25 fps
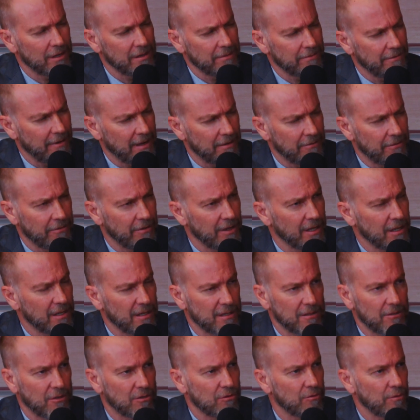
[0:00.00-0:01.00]
I think
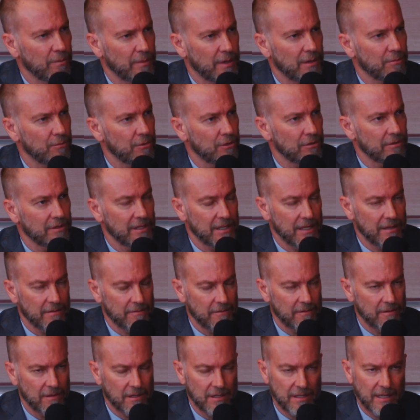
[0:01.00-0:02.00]
I don't remember
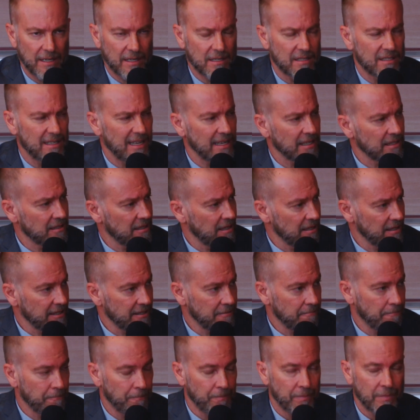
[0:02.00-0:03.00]

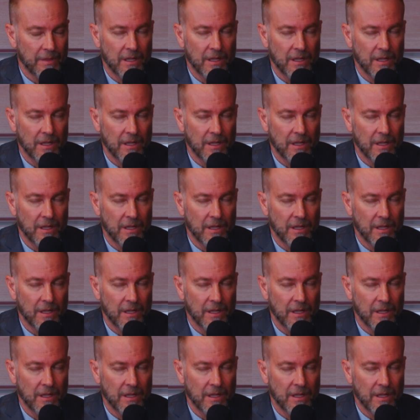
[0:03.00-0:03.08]
exactly.